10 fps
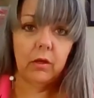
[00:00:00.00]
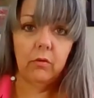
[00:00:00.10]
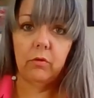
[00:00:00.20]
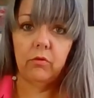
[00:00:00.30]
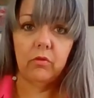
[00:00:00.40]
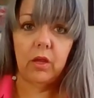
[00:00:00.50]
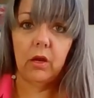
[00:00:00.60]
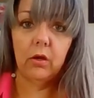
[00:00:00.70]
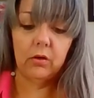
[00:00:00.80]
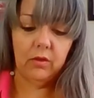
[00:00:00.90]
you know what, just
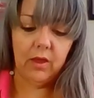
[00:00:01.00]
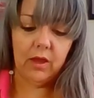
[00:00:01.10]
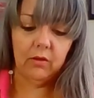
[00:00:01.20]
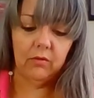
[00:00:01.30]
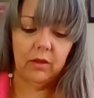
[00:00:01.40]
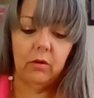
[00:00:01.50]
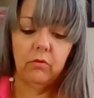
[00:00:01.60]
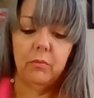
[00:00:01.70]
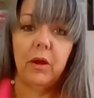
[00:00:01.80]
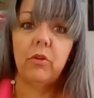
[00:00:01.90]
hang on to that because that'll
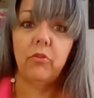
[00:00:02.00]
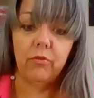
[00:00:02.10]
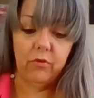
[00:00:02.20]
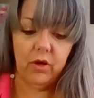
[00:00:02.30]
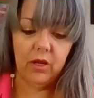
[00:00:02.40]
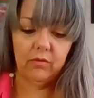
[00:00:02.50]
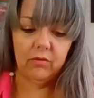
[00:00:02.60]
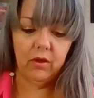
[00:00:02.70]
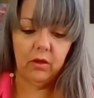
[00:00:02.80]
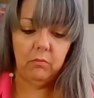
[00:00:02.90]
remind you for
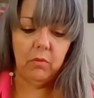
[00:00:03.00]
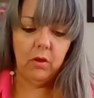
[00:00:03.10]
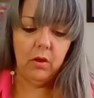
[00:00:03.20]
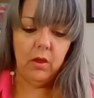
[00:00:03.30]
next time.